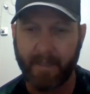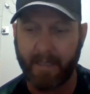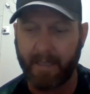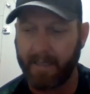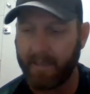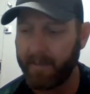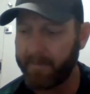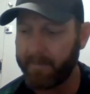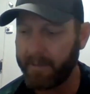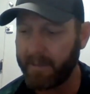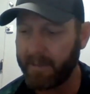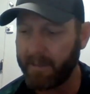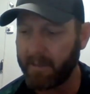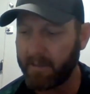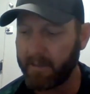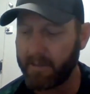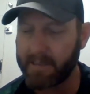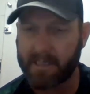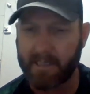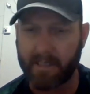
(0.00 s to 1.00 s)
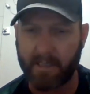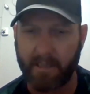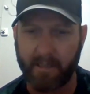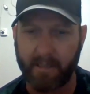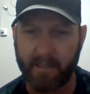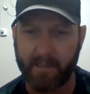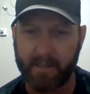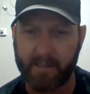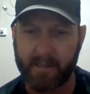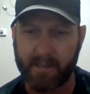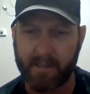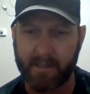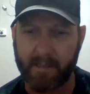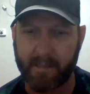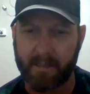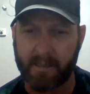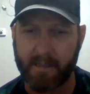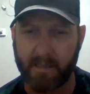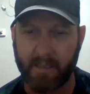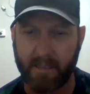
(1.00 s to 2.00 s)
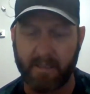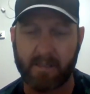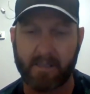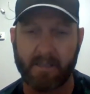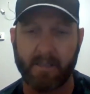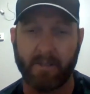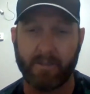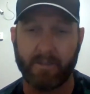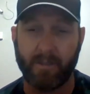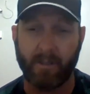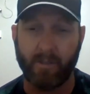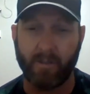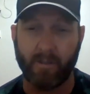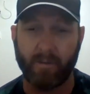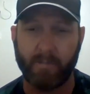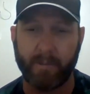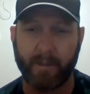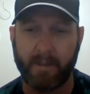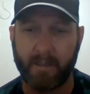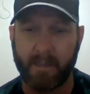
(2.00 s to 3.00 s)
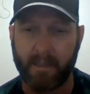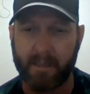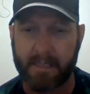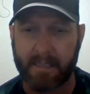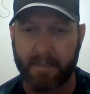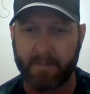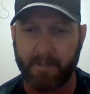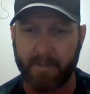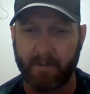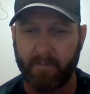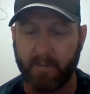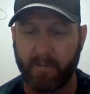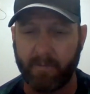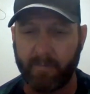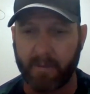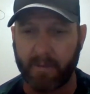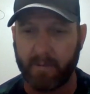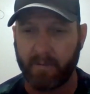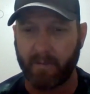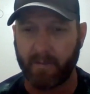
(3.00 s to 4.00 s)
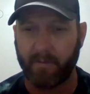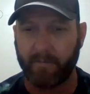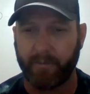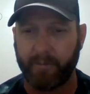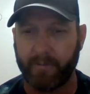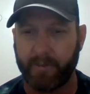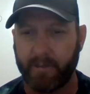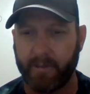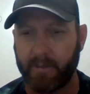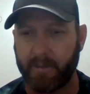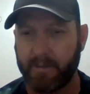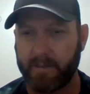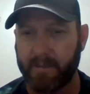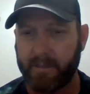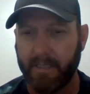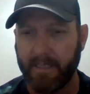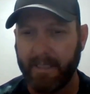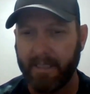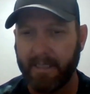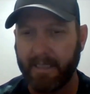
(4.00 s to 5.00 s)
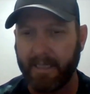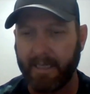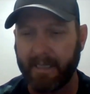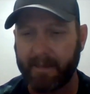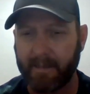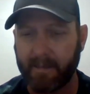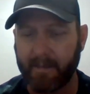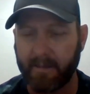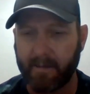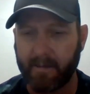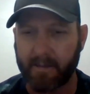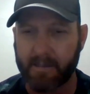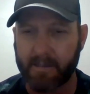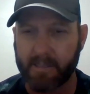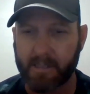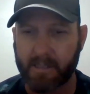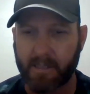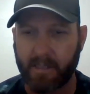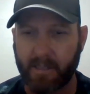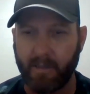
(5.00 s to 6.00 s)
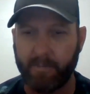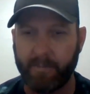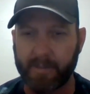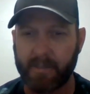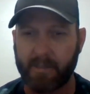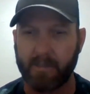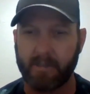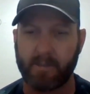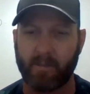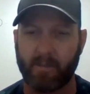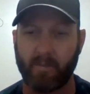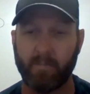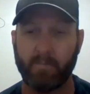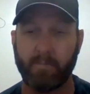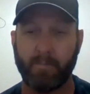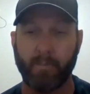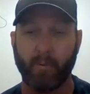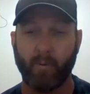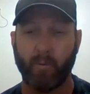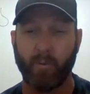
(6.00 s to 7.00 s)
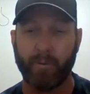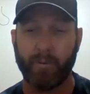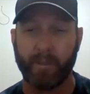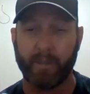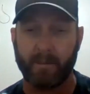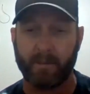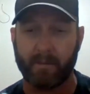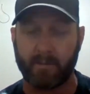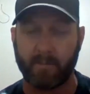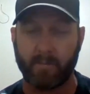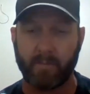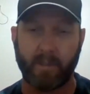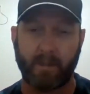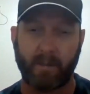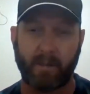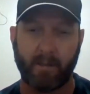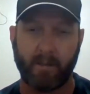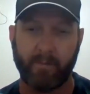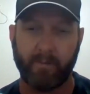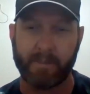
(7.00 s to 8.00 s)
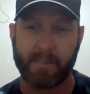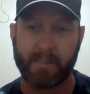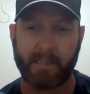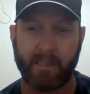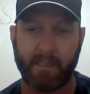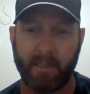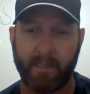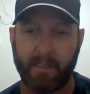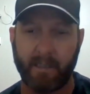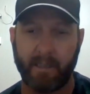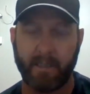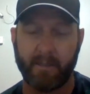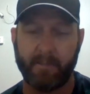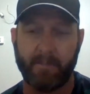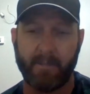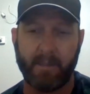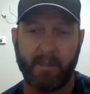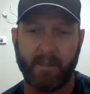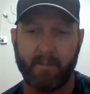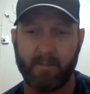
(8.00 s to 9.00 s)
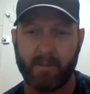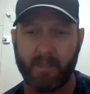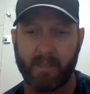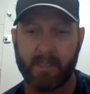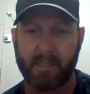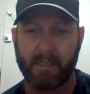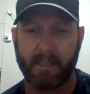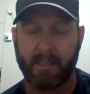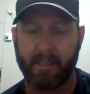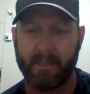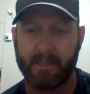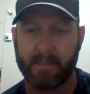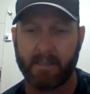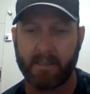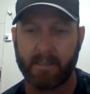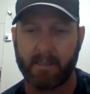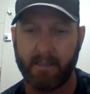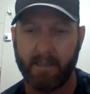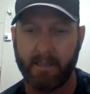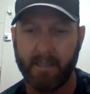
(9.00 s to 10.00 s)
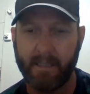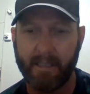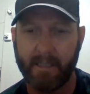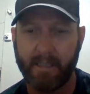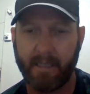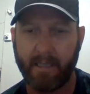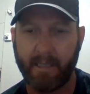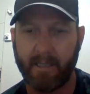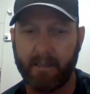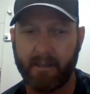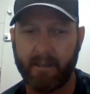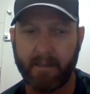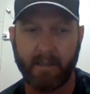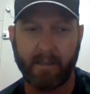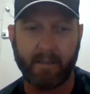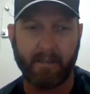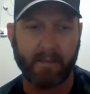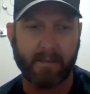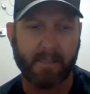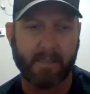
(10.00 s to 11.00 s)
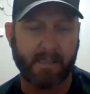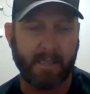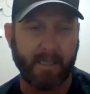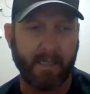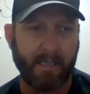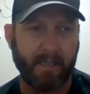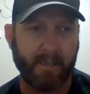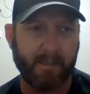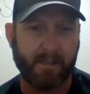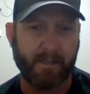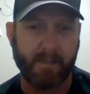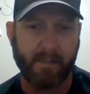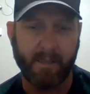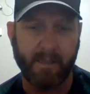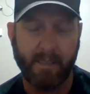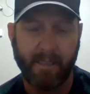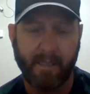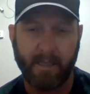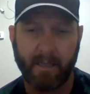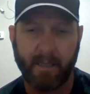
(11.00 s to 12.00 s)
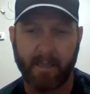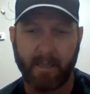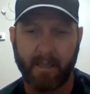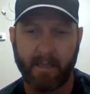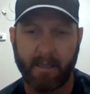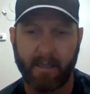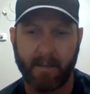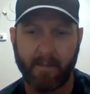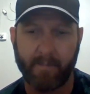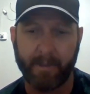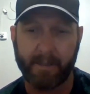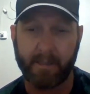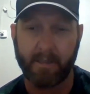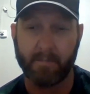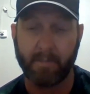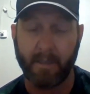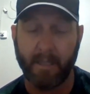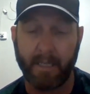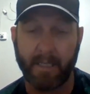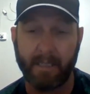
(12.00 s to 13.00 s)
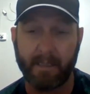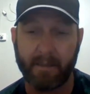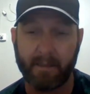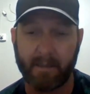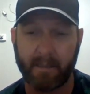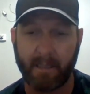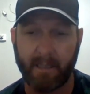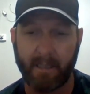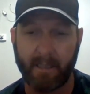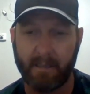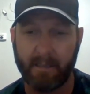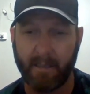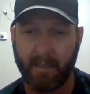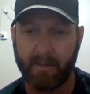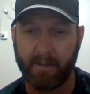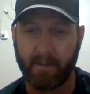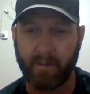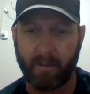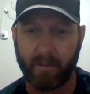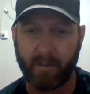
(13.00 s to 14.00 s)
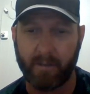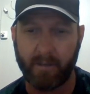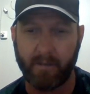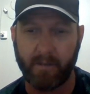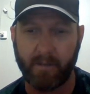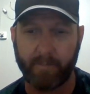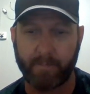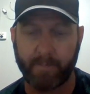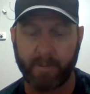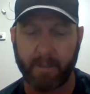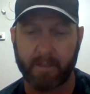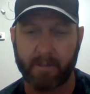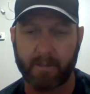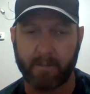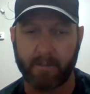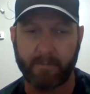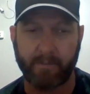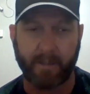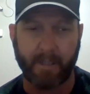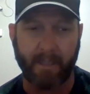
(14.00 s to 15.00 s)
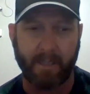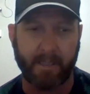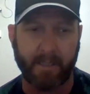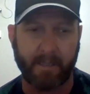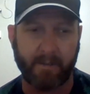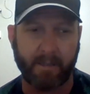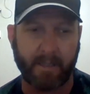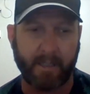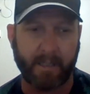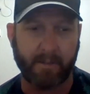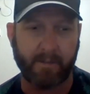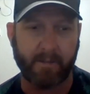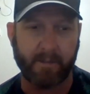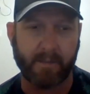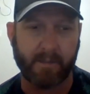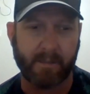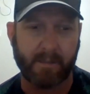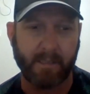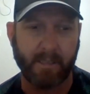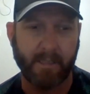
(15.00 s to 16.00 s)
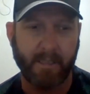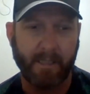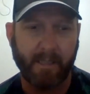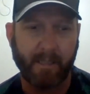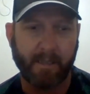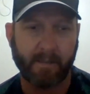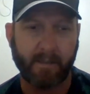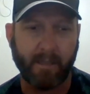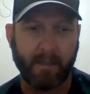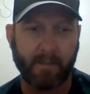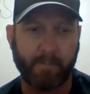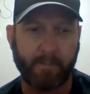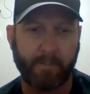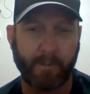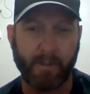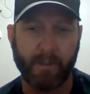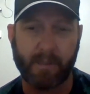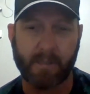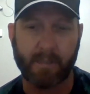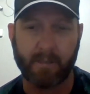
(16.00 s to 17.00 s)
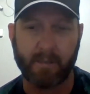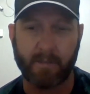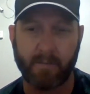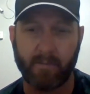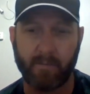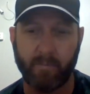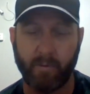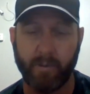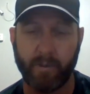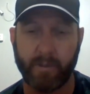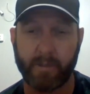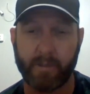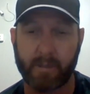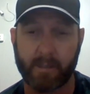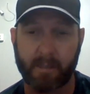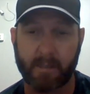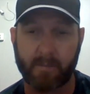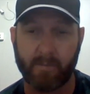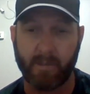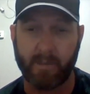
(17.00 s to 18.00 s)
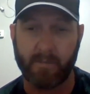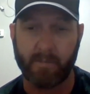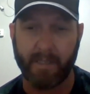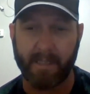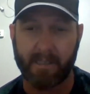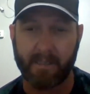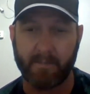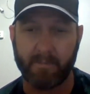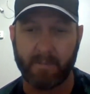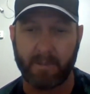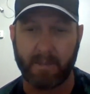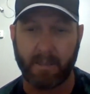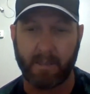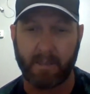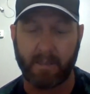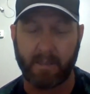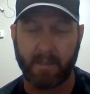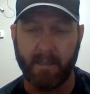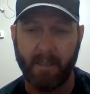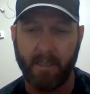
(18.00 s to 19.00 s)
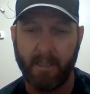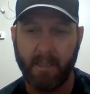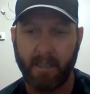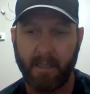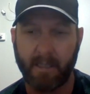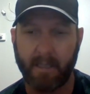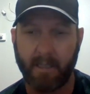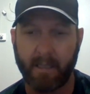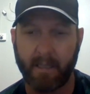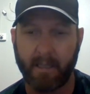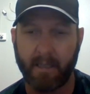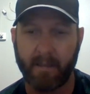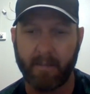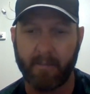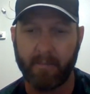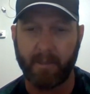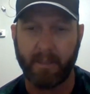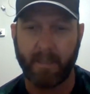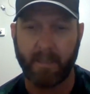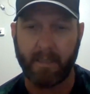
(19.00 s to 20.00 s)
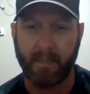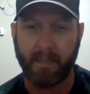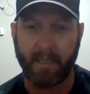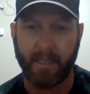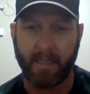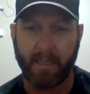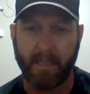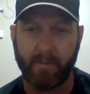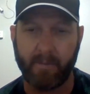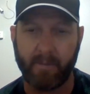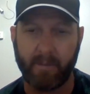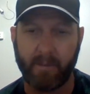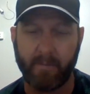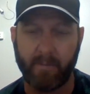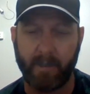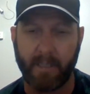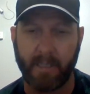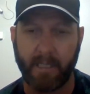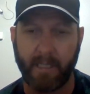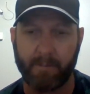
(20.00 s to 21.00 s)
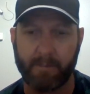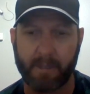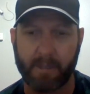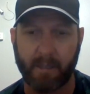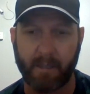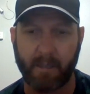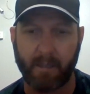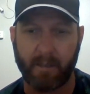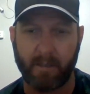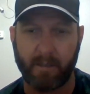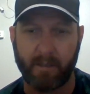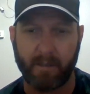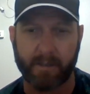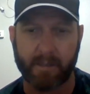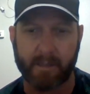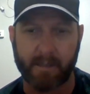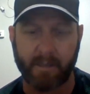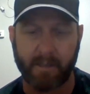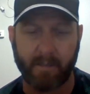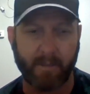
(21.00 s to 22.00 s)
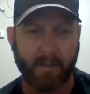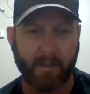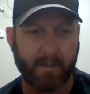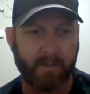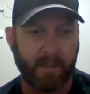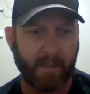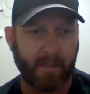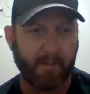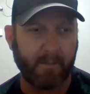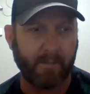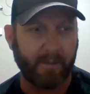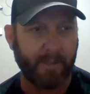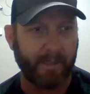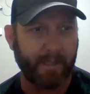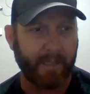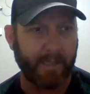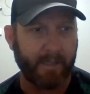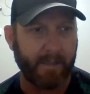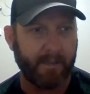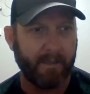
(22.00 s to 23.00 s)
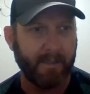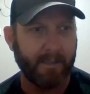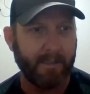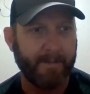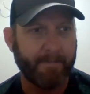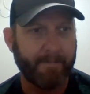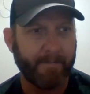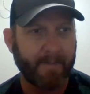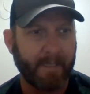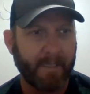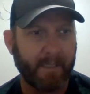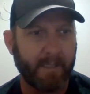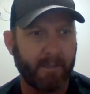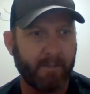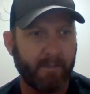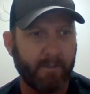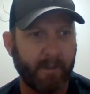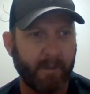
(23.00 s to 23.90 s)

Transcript: And lastly is, it's not new, but it's something we've been doing for years. I think the scope is just broadened with obviously EMG studies and scans, but the mind and the cognitive part of how does that person works, what makes him tick, and how can we capture their hearts there? Because at the end of the day, you're